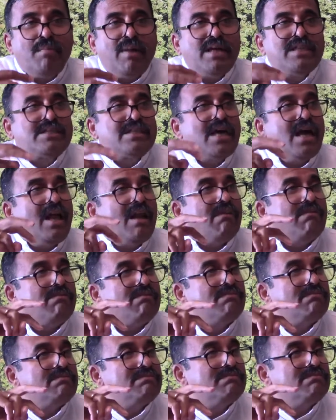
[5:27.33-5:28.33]

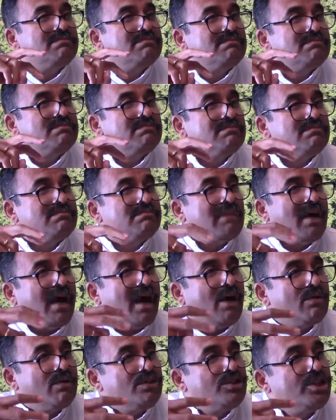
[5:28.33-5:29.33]
myself. I
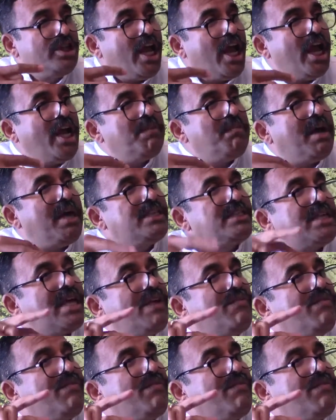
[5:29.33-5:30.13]
have to change myself